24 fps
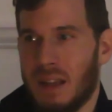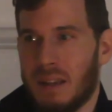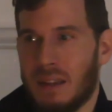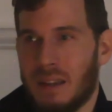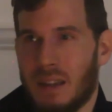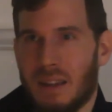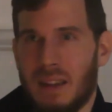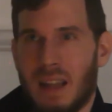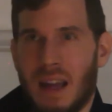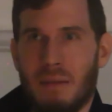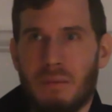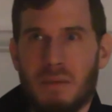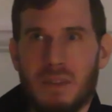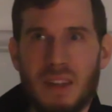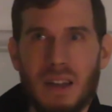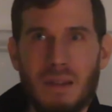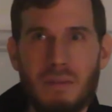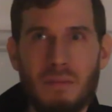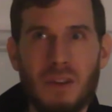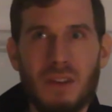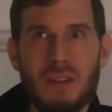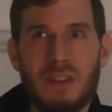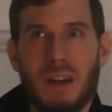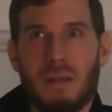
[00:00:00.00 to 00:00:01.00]
To them,
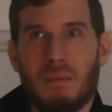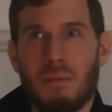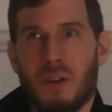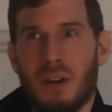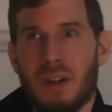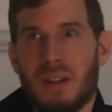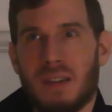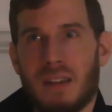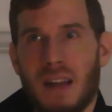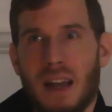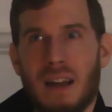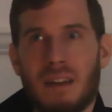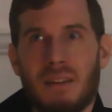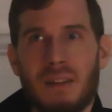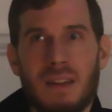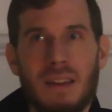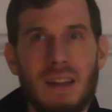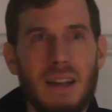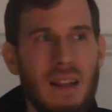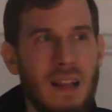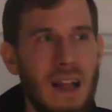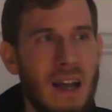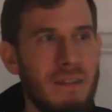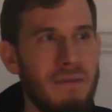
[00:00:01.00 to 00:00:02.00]
symbols are more sacred
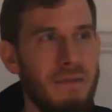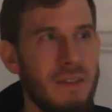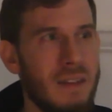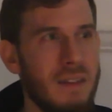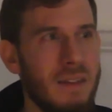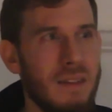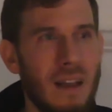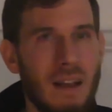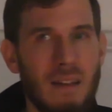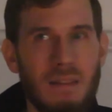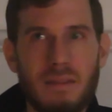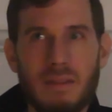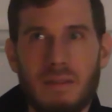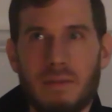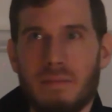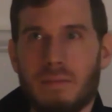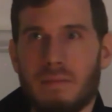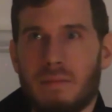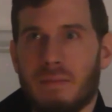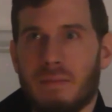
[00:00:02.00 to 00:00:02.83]
than life itself.